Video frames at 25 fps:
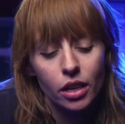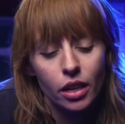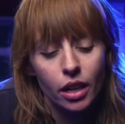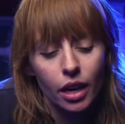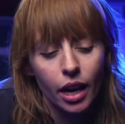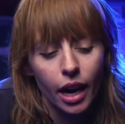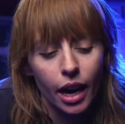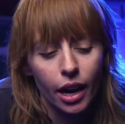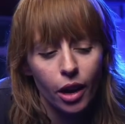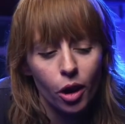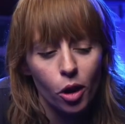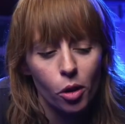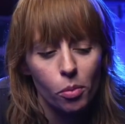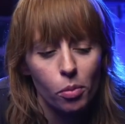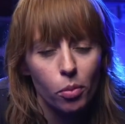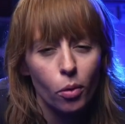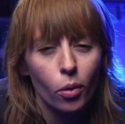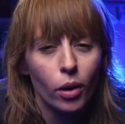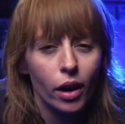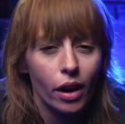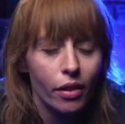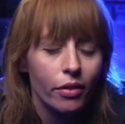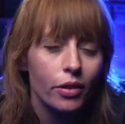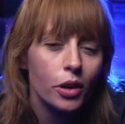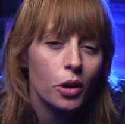I hope
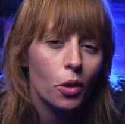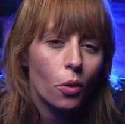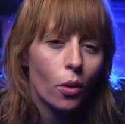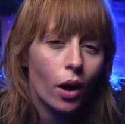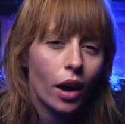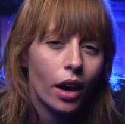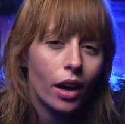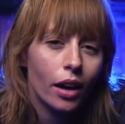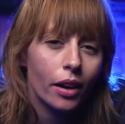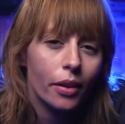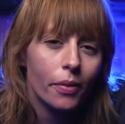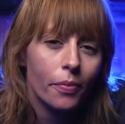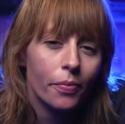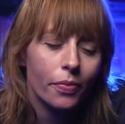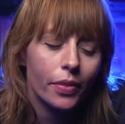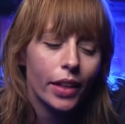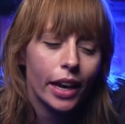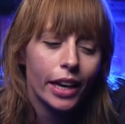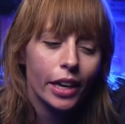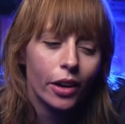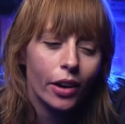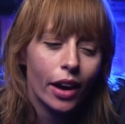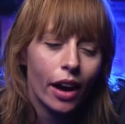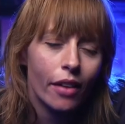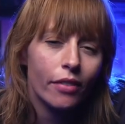wherever you are that
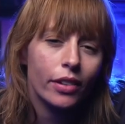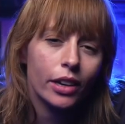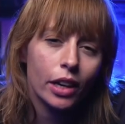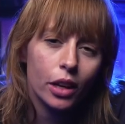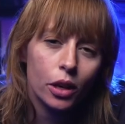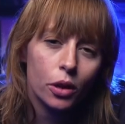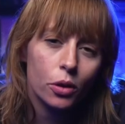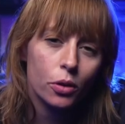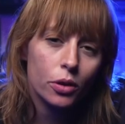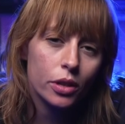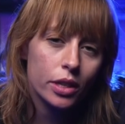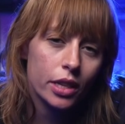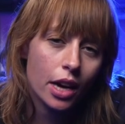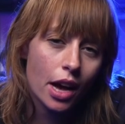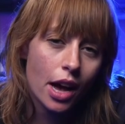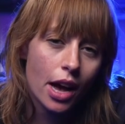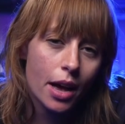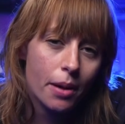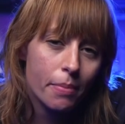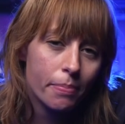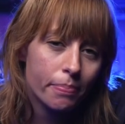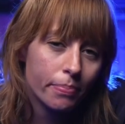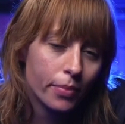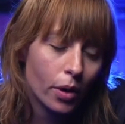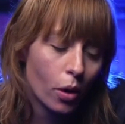you're having a good
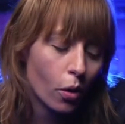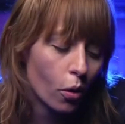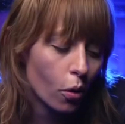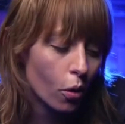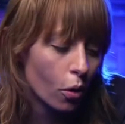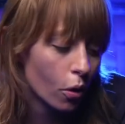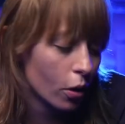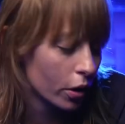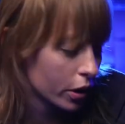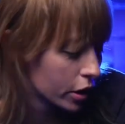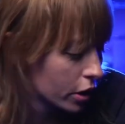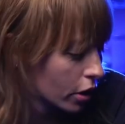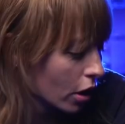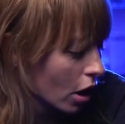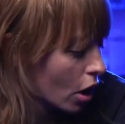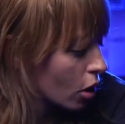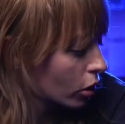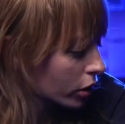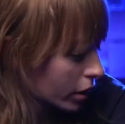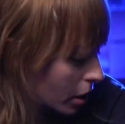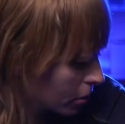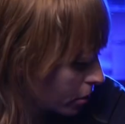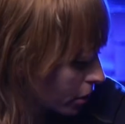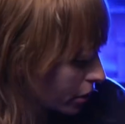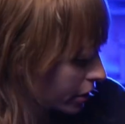time, or you're
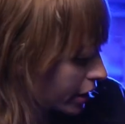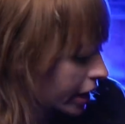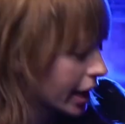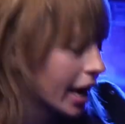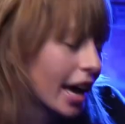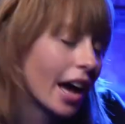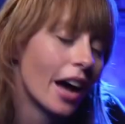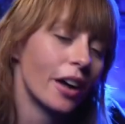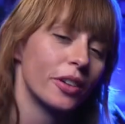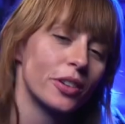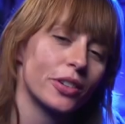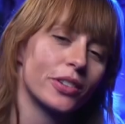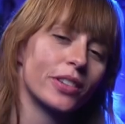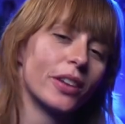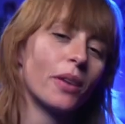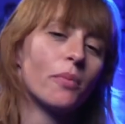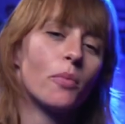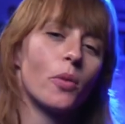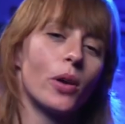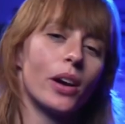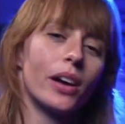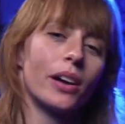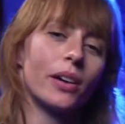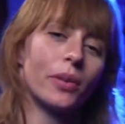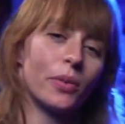holed up on the couch
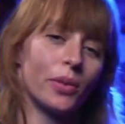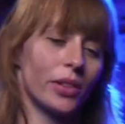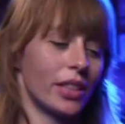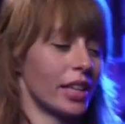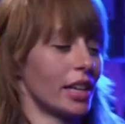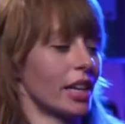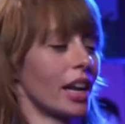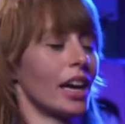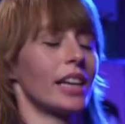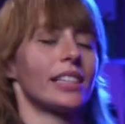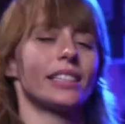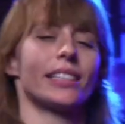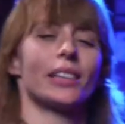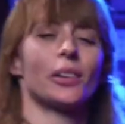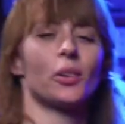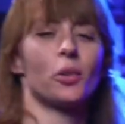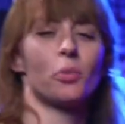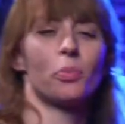somewhere with a nice little